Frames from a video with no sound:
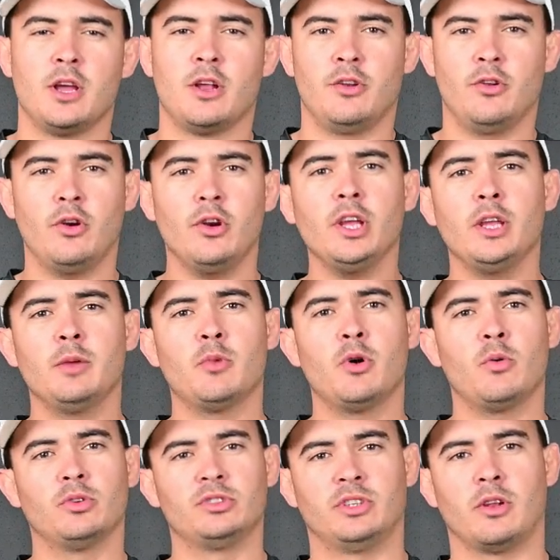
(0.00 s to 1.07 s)

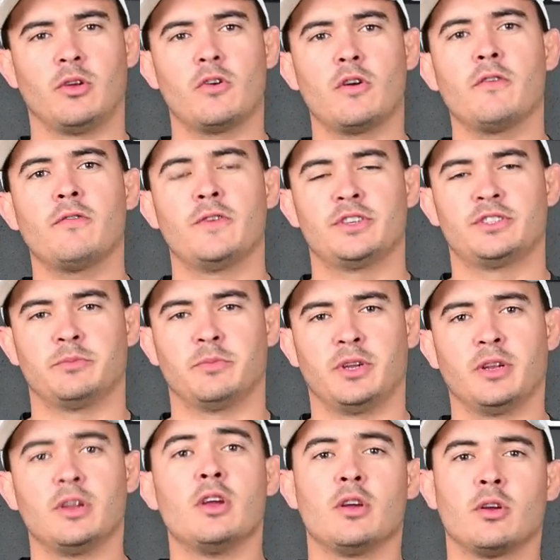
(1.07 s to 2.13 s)
Norihimo was a local fisherman
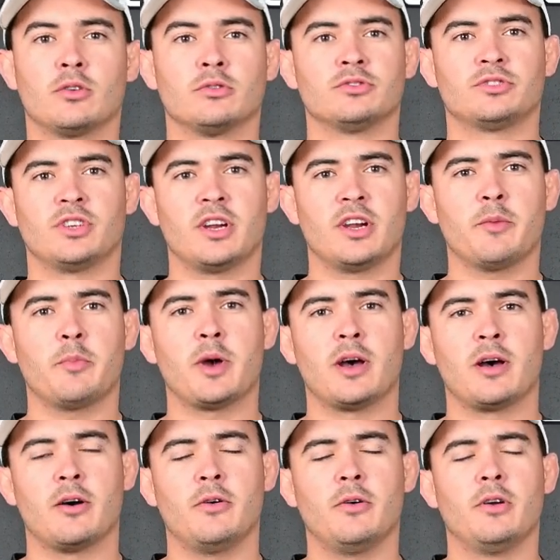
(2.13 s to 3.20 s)
concerned
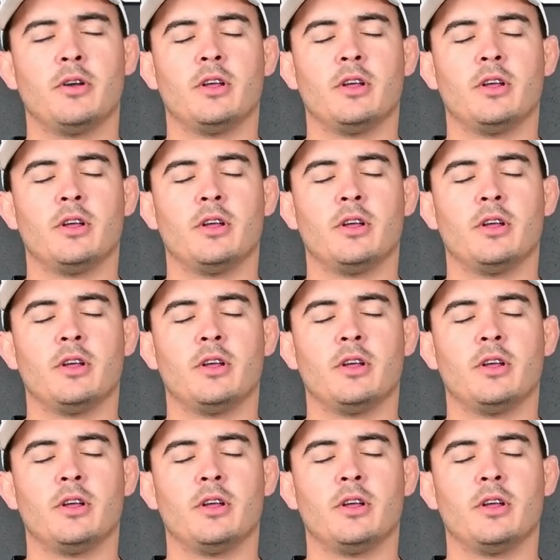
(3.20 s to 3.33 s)
about